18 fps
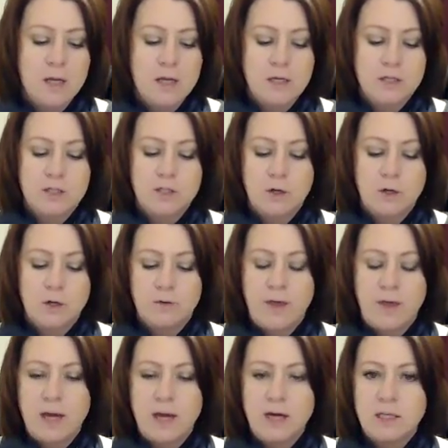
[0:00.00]
So
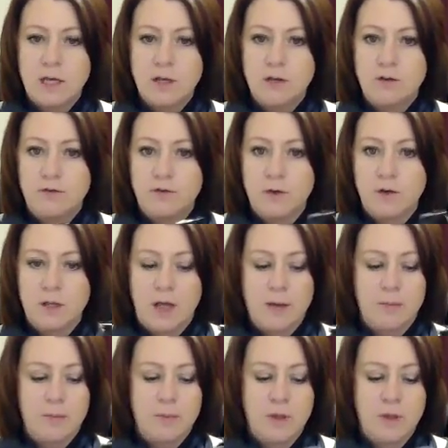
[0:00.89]
that is how you fill
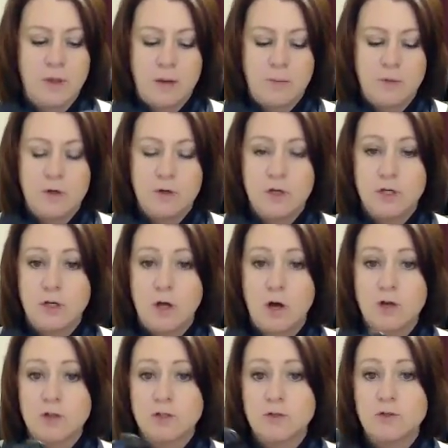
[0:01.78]
up. You can
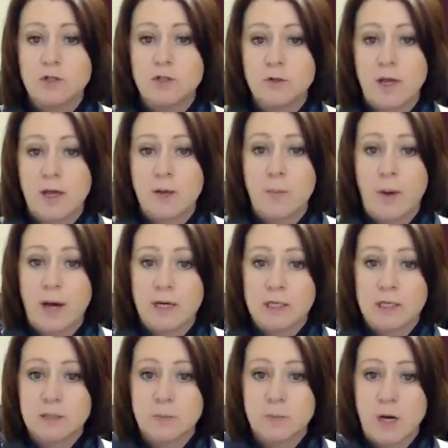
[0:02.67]
also do like
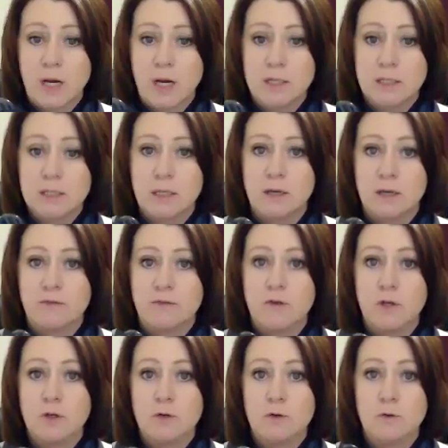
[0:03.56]
body sprays if
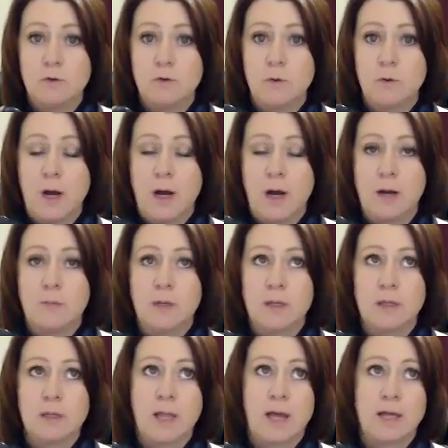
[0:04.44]
you
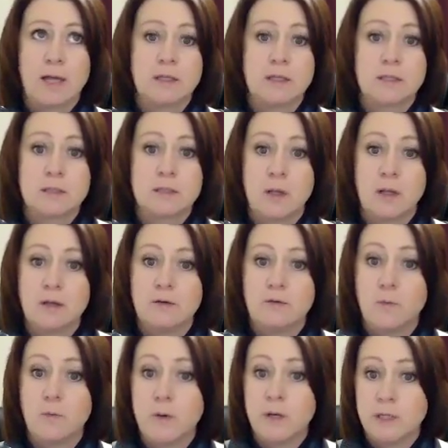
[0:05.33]
like the smell
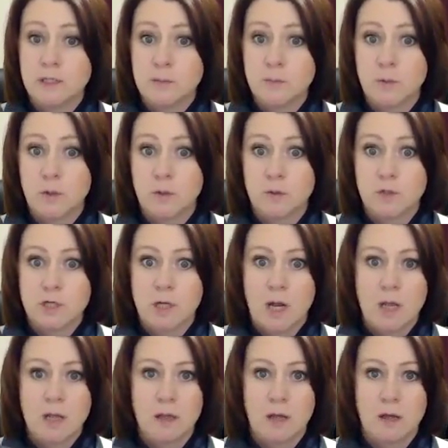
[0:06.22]
of Whisper, which
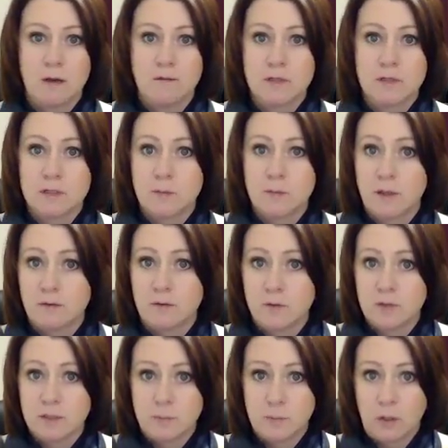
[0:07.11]
I love the smell of
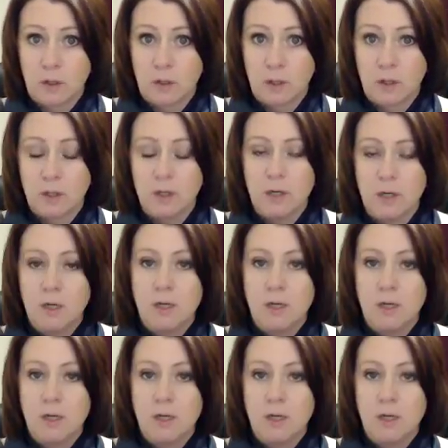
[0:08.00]
Whisper.